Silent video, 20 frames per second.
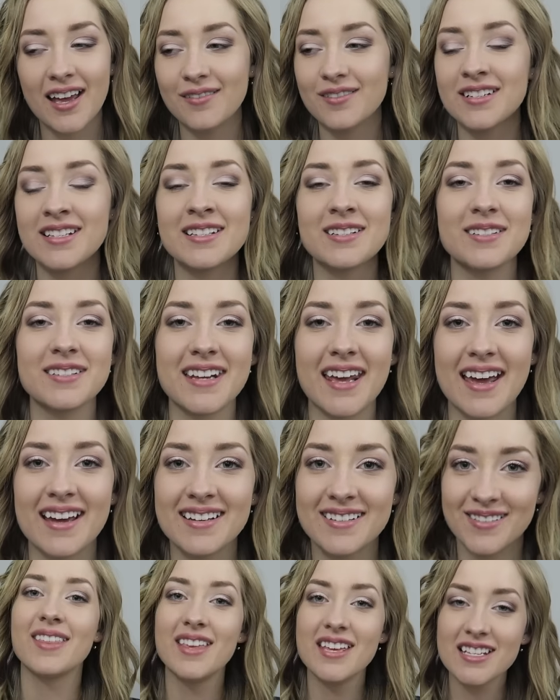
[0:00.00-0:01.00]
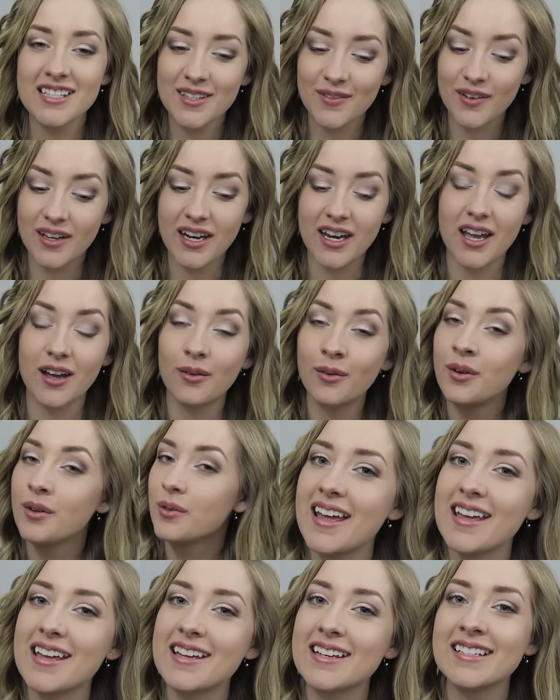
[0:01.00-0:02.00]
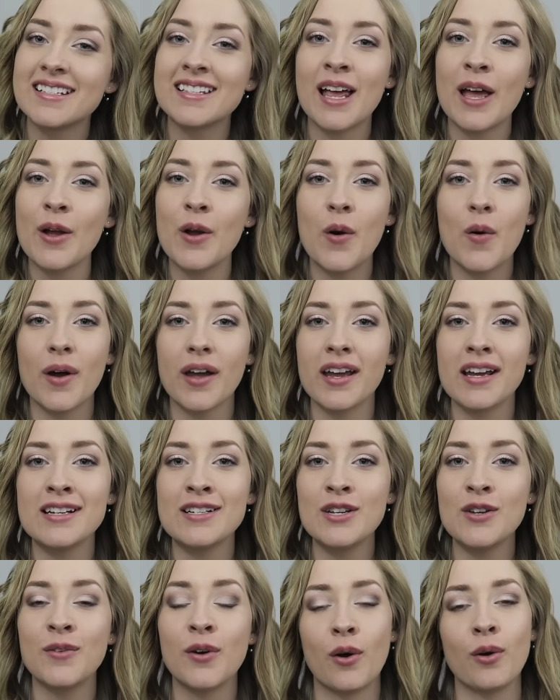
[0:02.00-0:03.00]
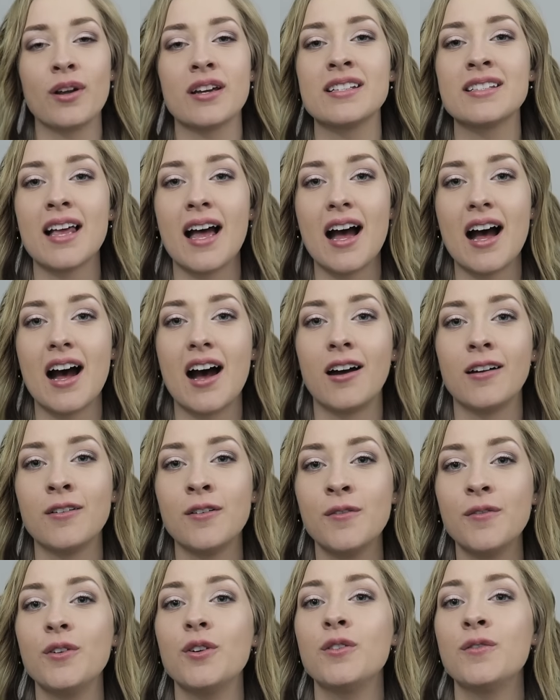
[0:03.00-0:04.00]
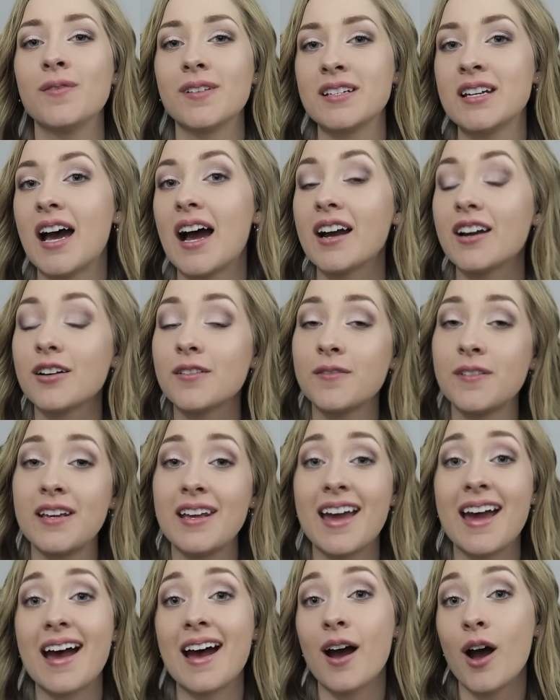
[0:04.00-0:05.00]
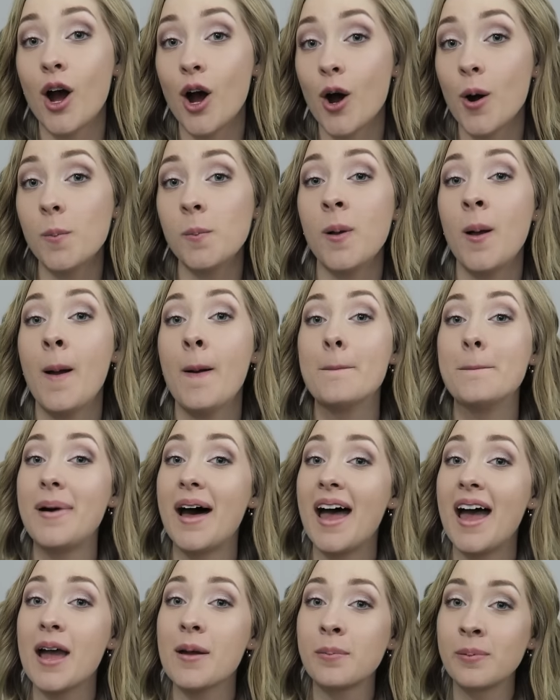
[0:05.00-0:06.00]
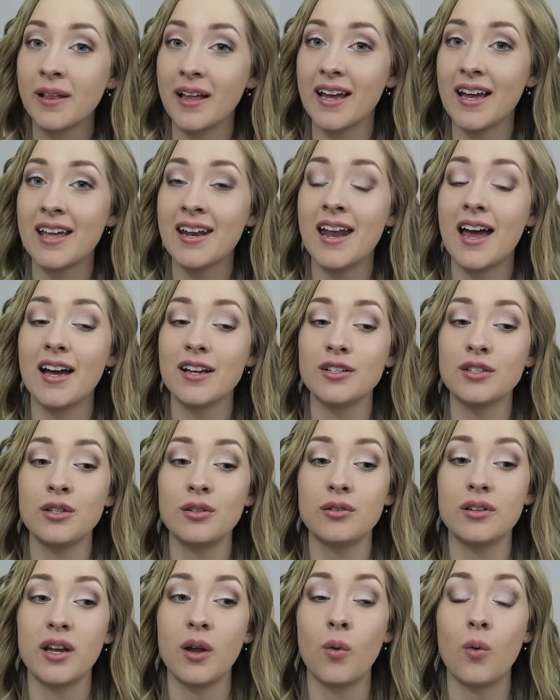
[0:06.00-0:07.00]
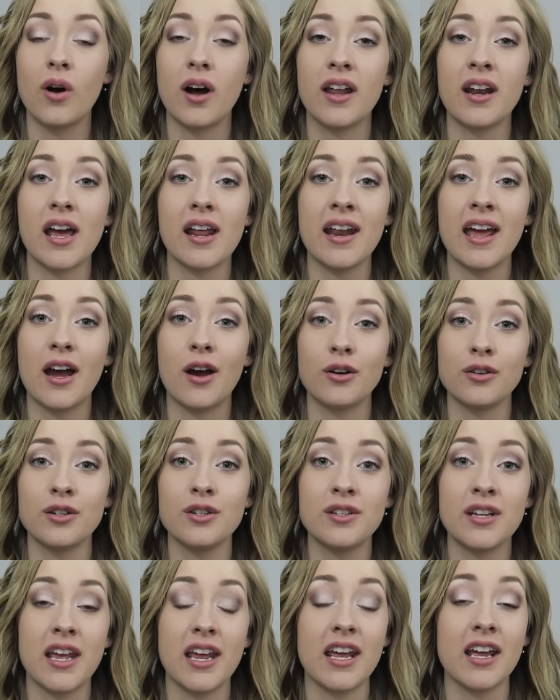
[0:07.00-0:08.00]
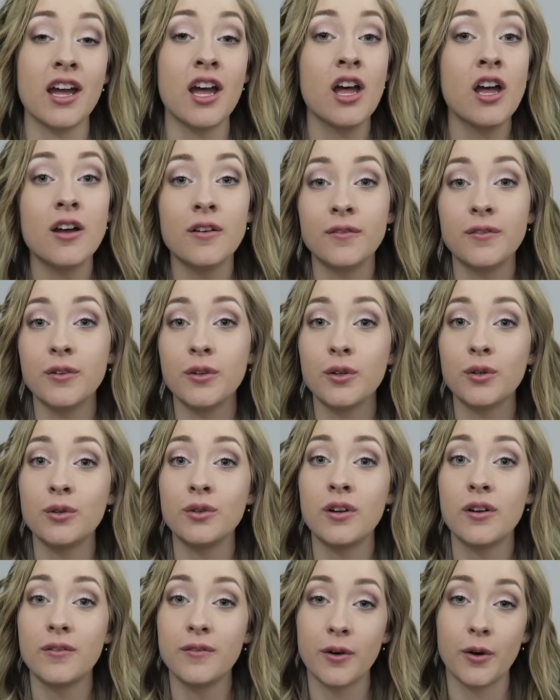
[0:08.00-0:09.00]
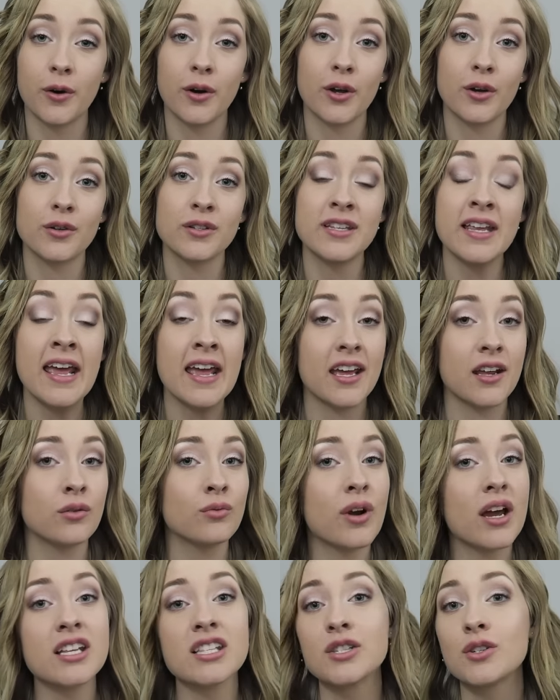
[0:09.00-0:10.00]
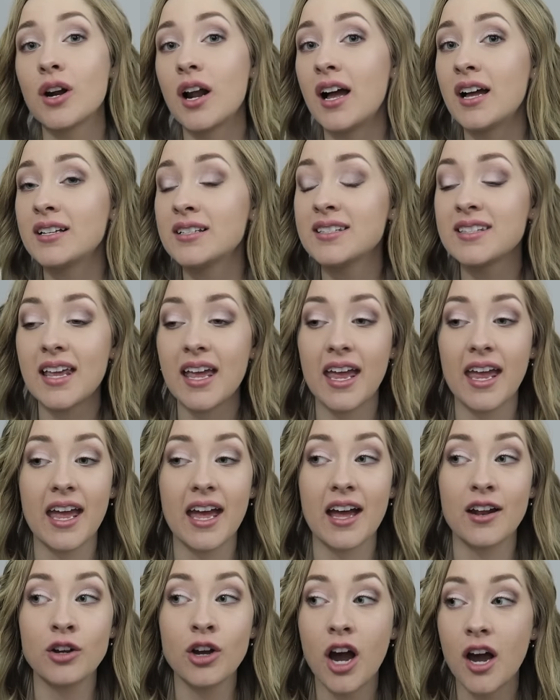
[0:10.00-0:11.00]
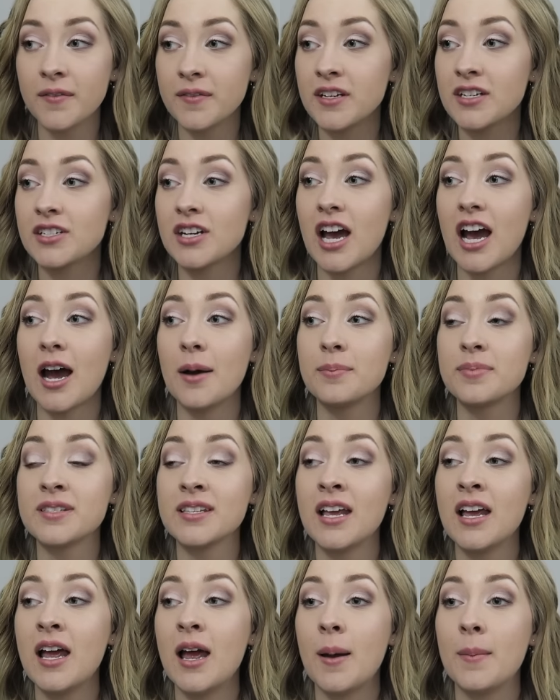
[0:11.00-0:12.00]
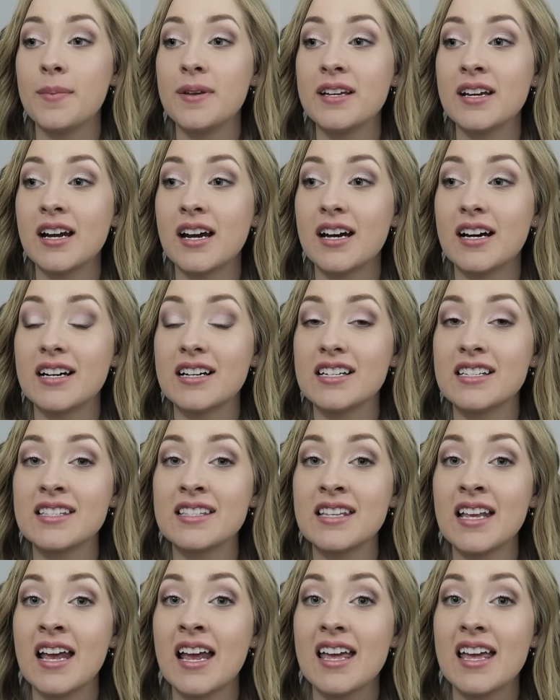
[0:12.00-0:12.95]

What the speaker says: every single day. This video is going to focus on food photography at home, but I plan on doing one on how to take food photos in restaurants and coffee shops, because